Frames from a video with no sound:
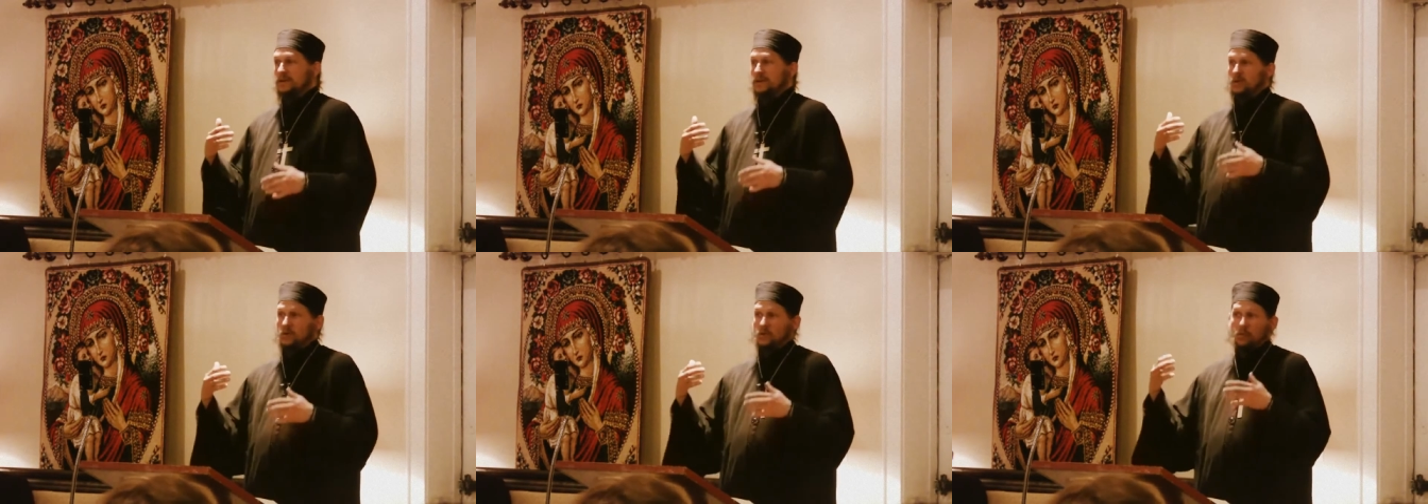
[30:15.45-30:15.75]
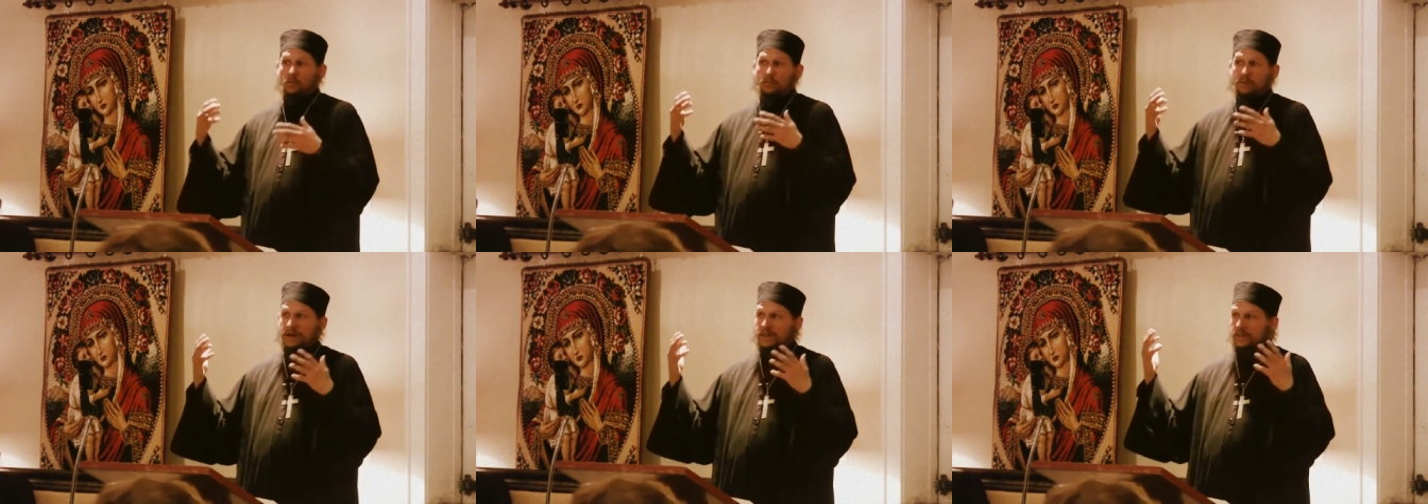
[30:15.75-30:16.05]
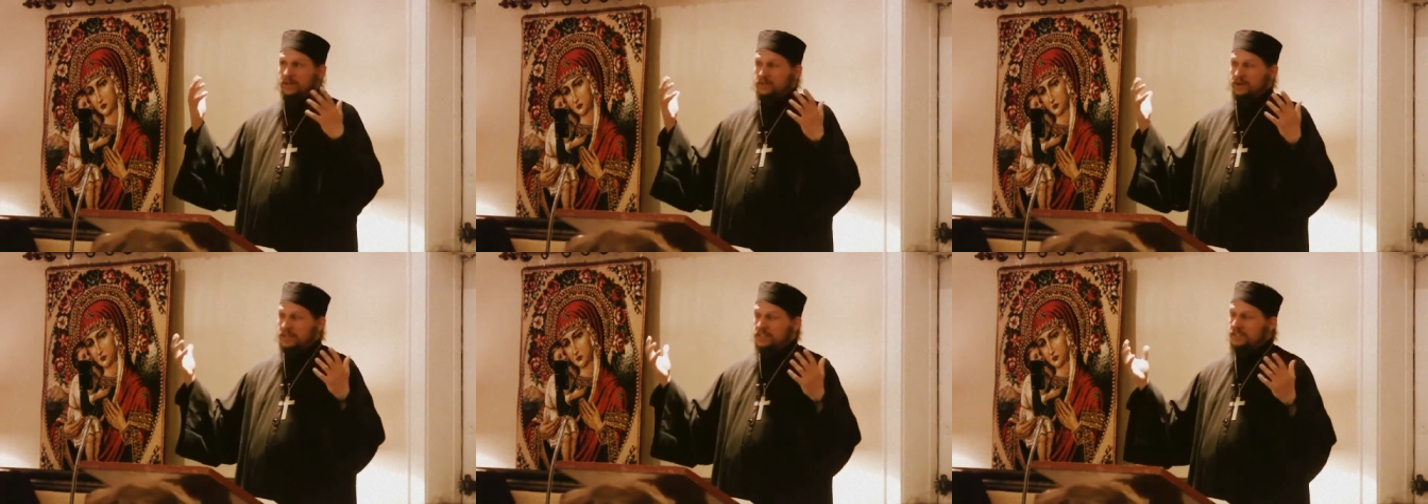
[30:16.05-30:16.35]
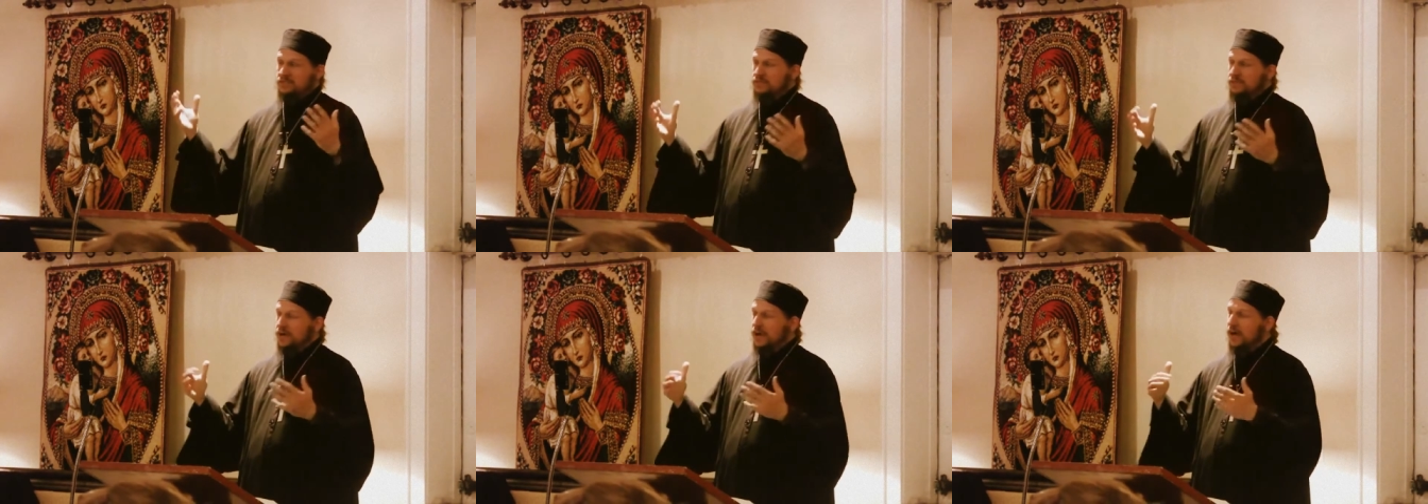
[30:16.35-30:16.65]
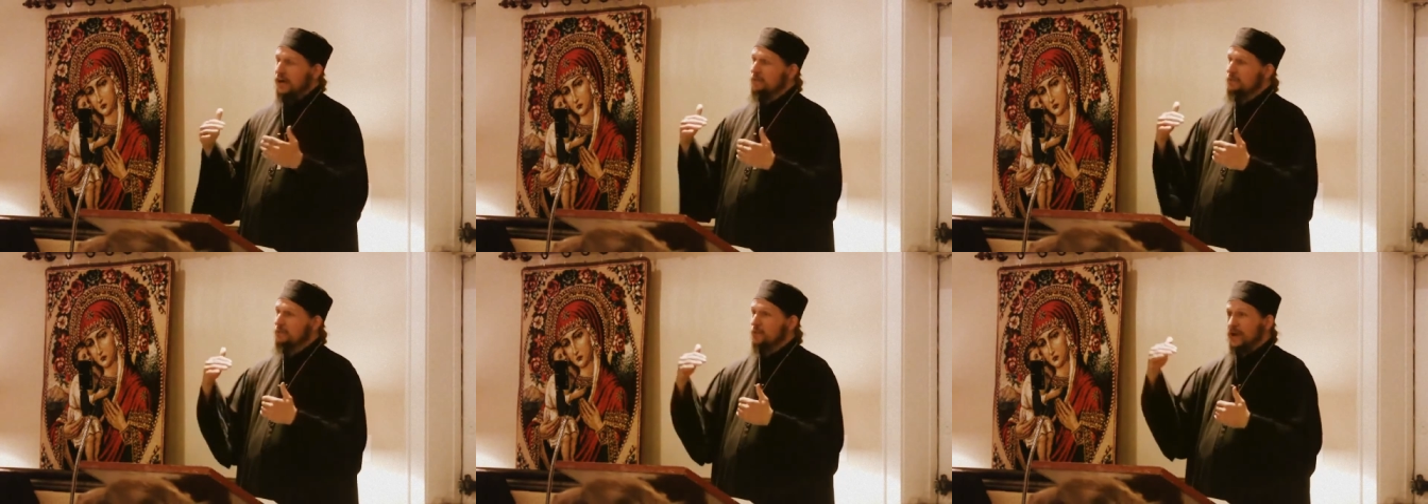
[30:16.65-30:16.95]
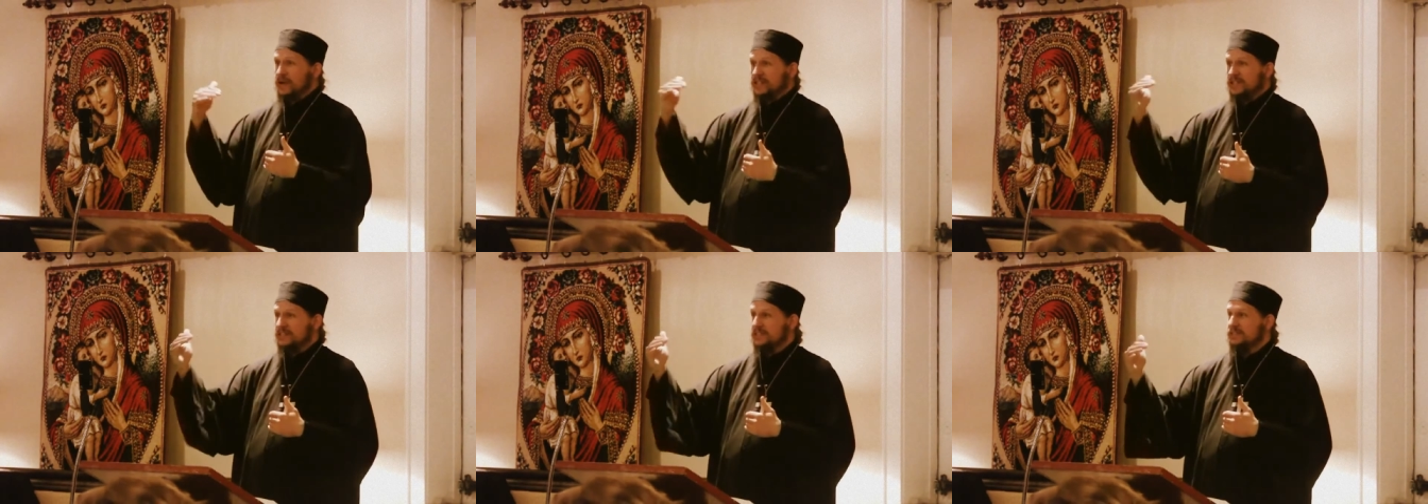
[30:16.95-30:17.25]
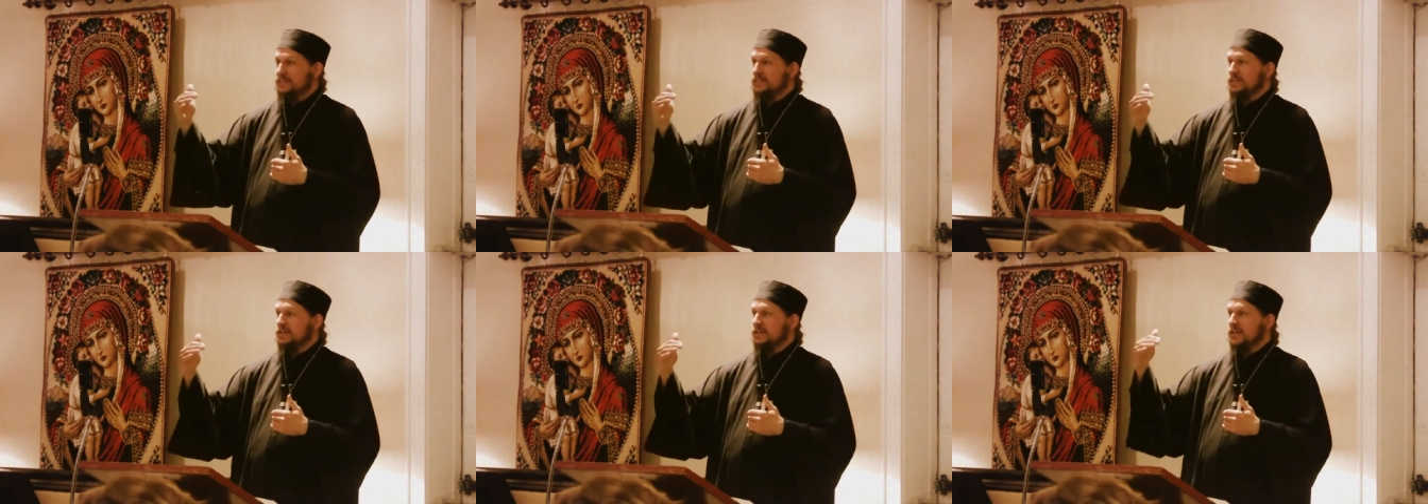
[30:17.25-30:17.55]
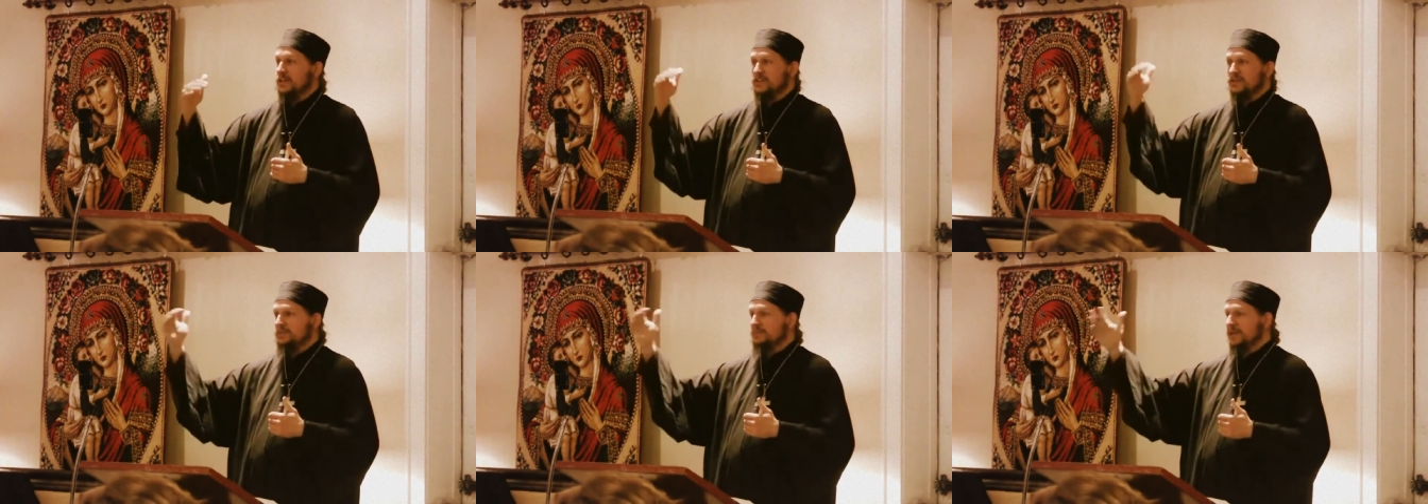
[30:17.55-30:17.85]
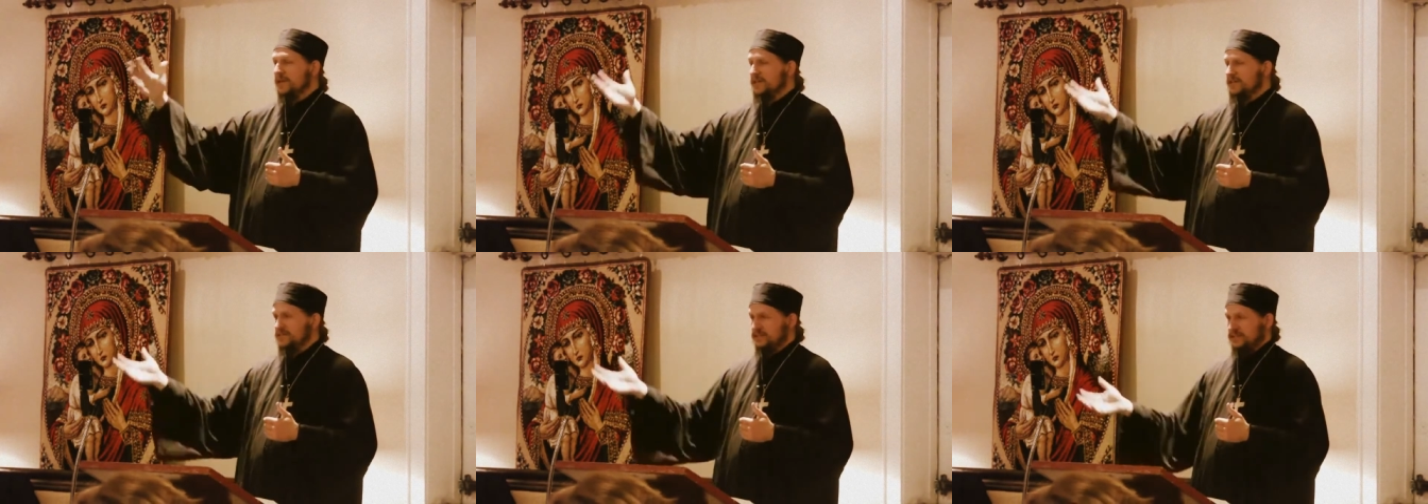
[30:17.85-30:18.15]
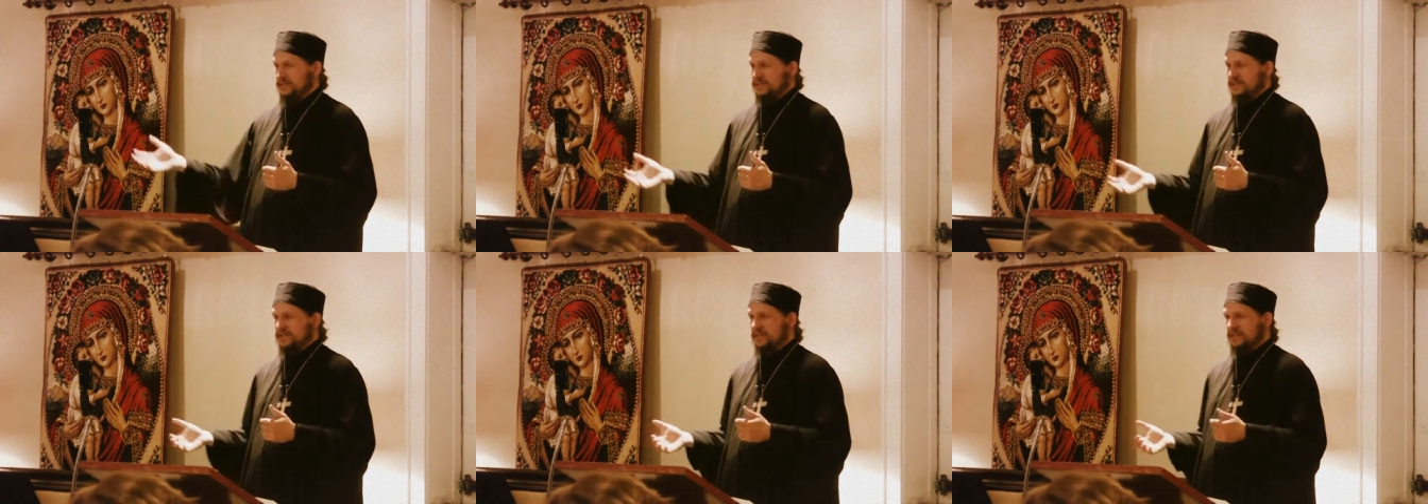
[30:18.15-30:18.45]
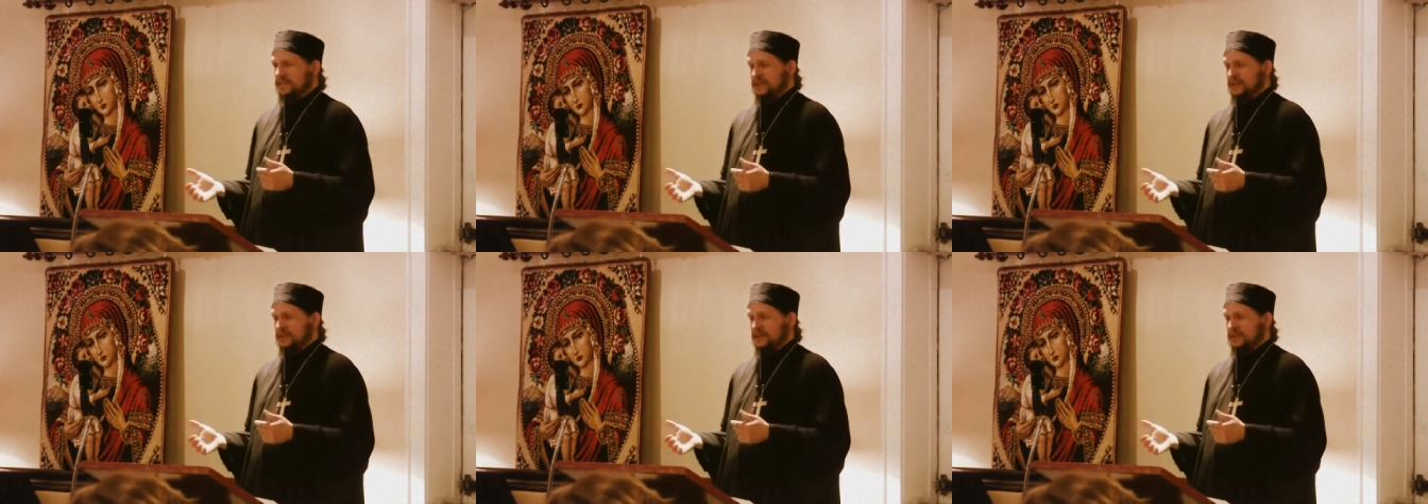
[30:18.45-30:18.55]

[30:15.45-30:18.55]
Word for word: uh, by the grace of God, present in other places.